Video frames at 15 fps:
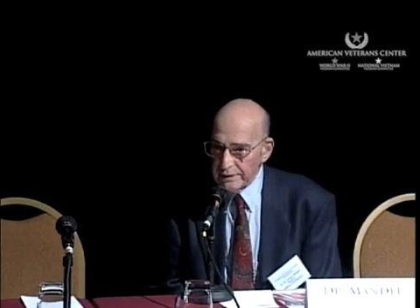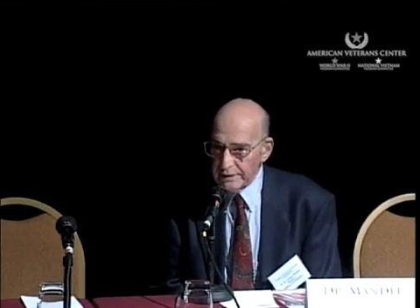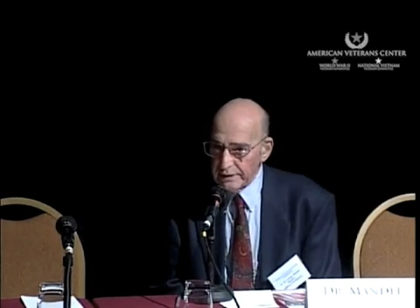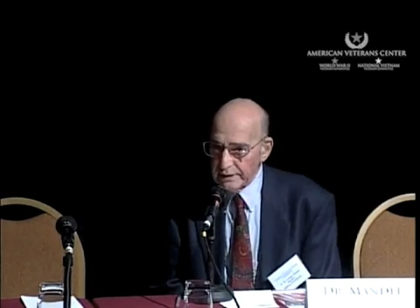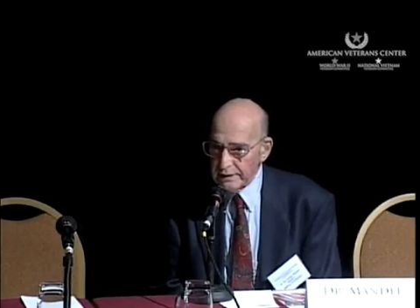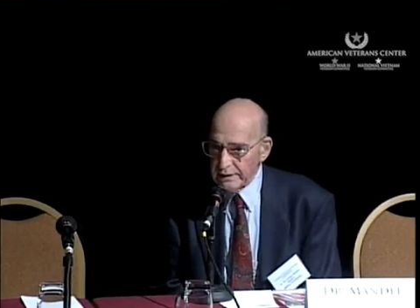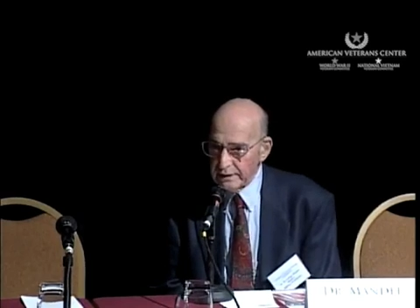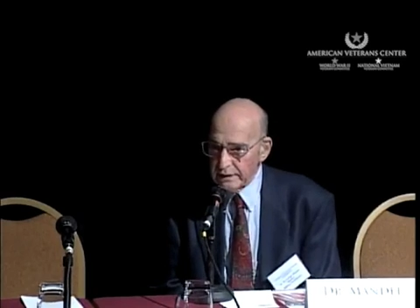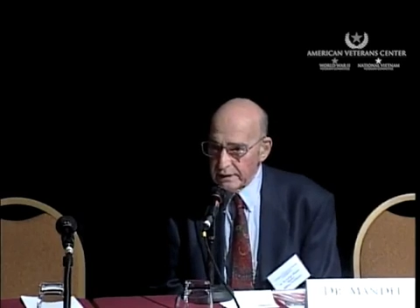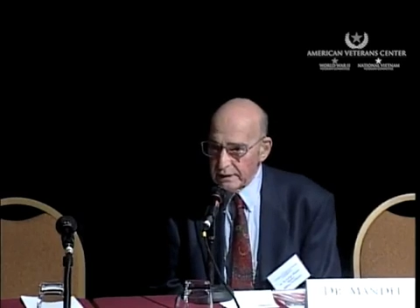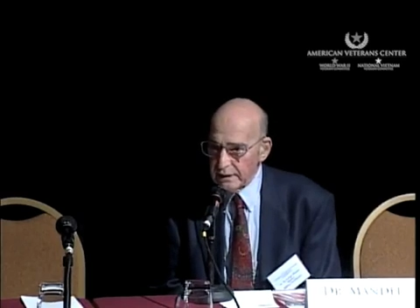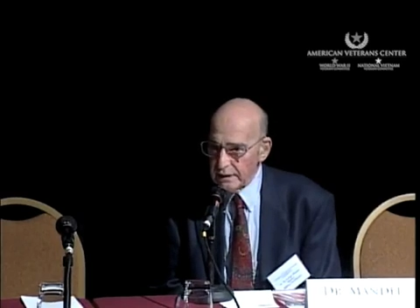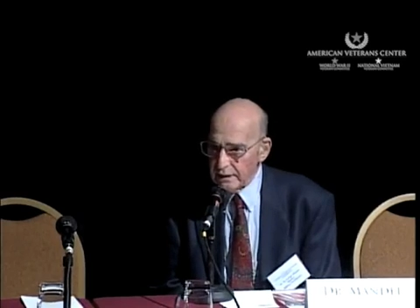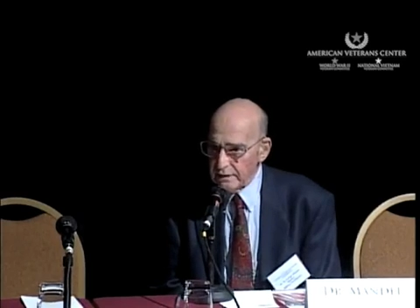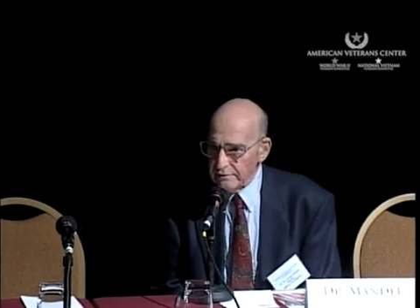that
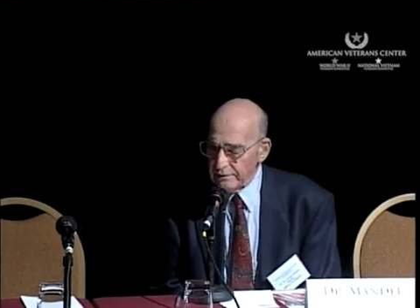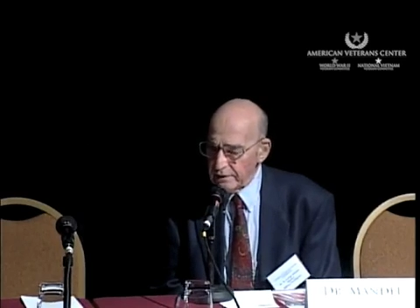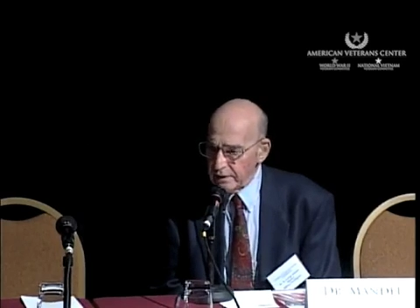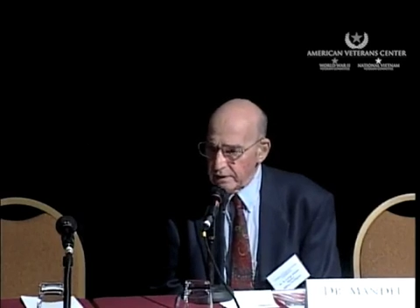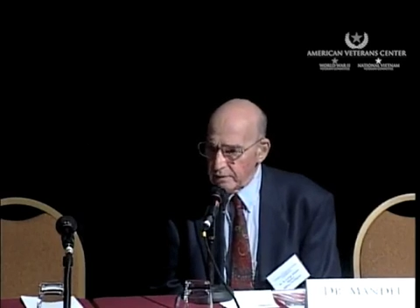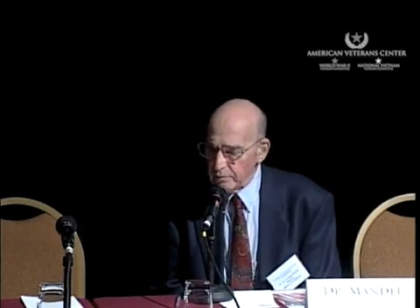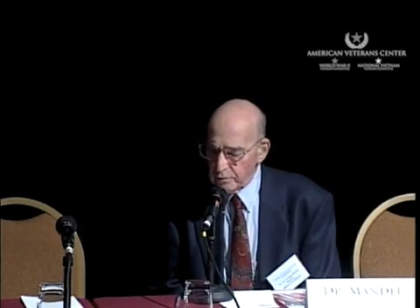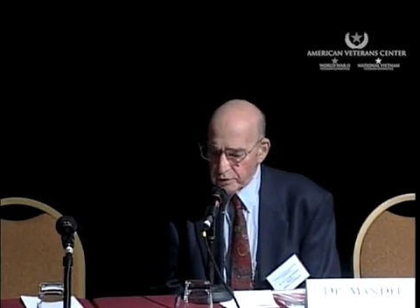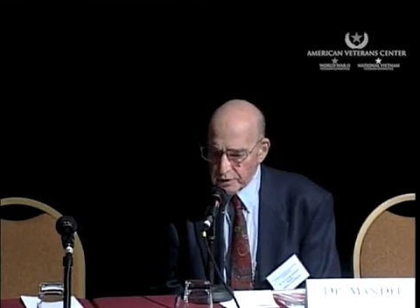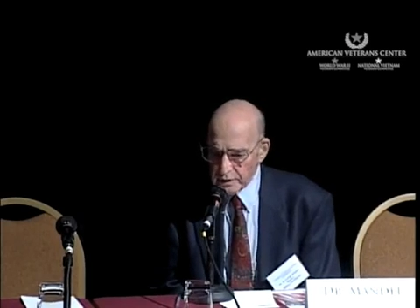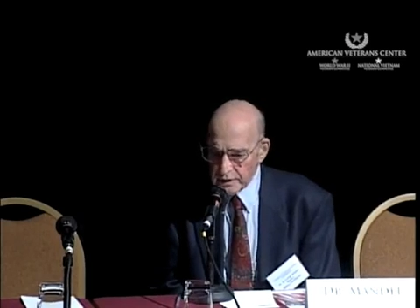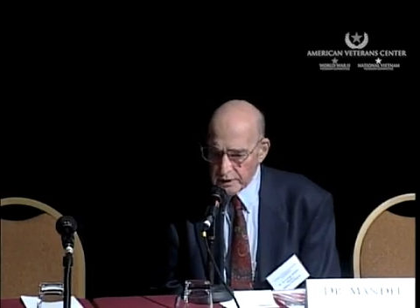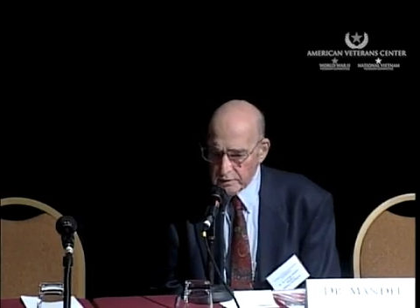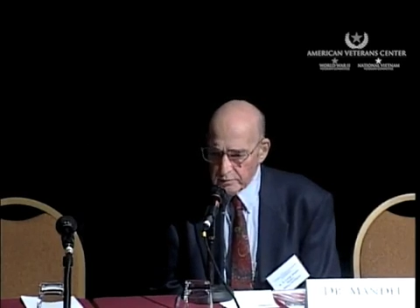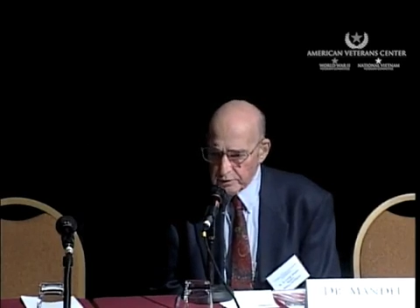living in
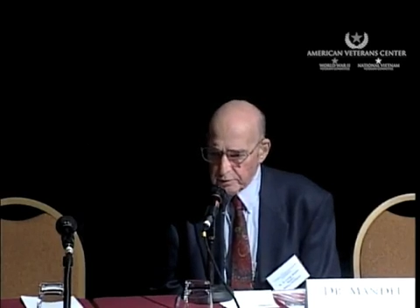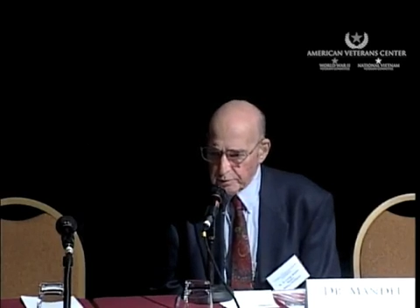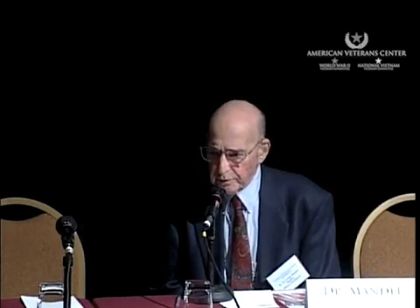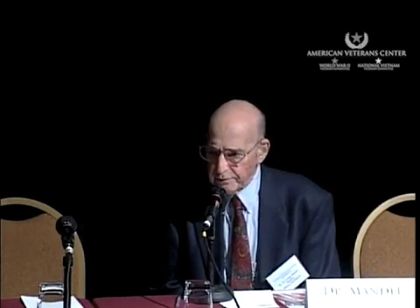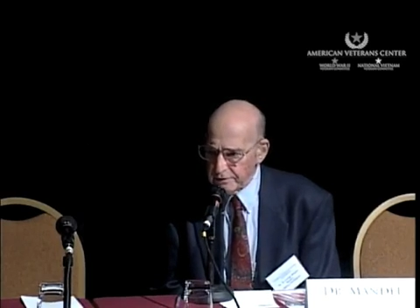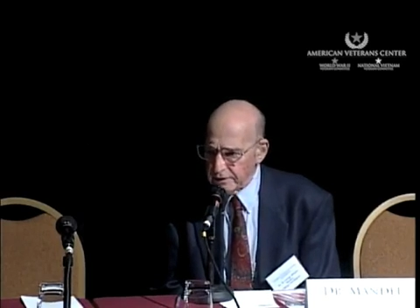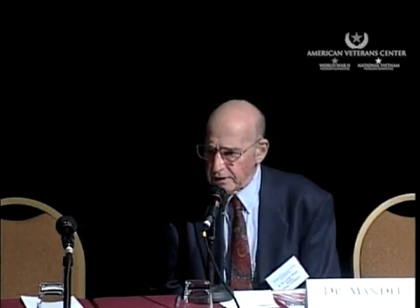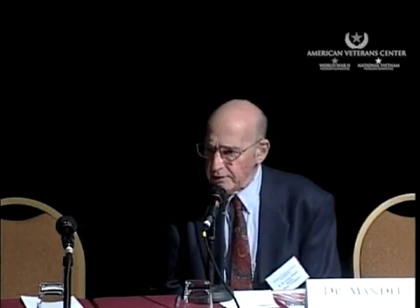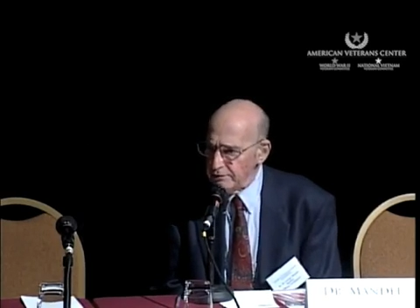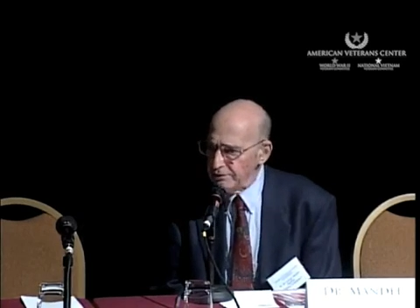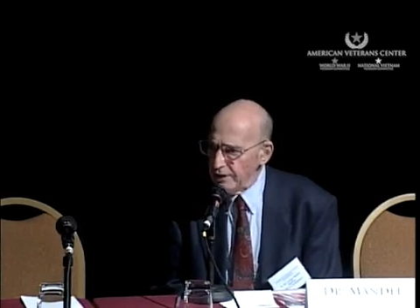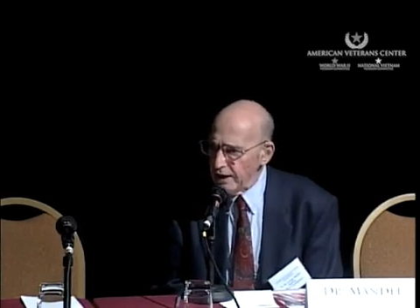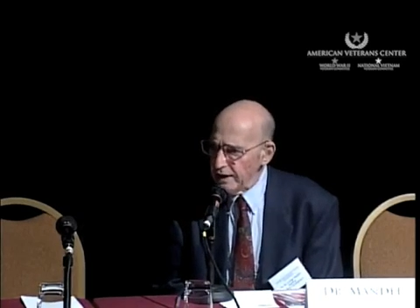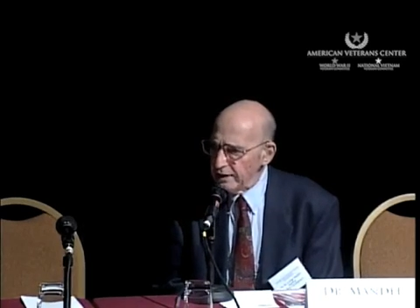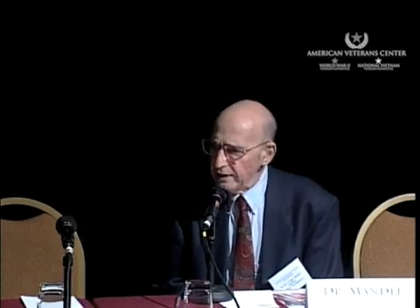Berlin was perfectly
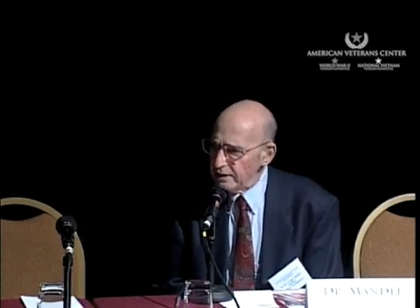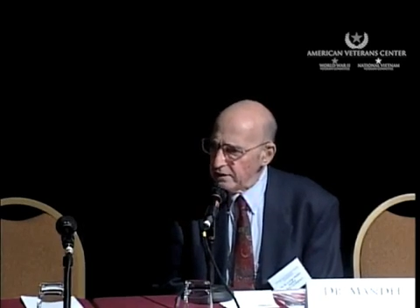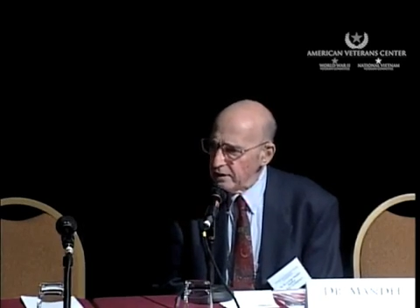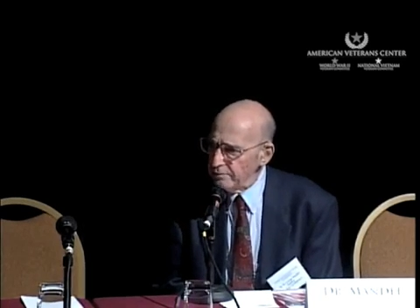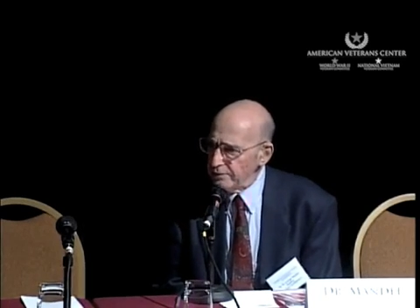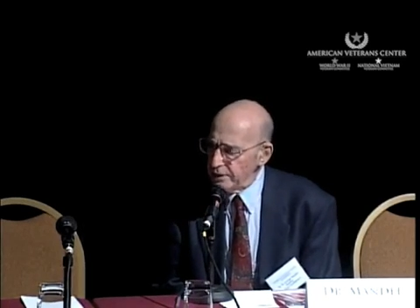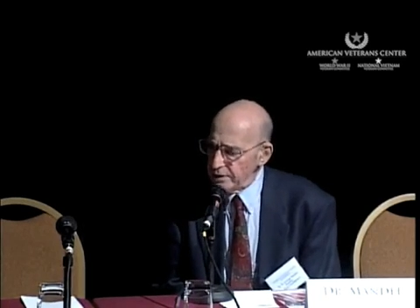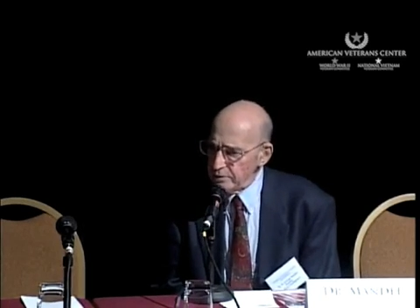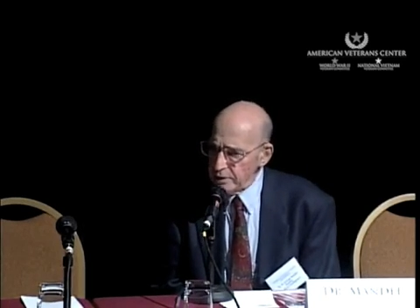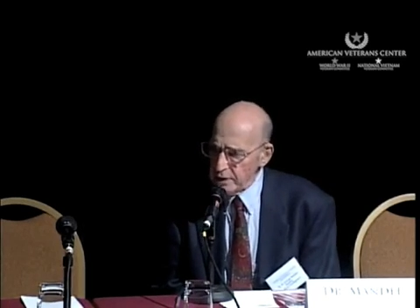fine, except that